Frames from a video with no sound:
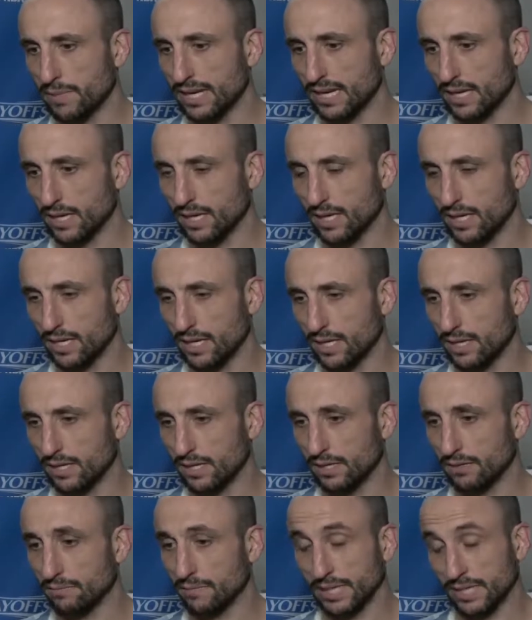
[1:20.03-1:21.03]
make, a,
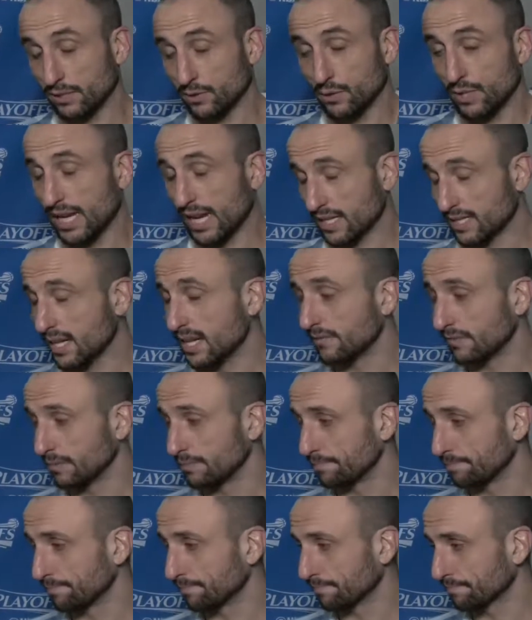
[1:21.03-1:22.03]
make it to the next level.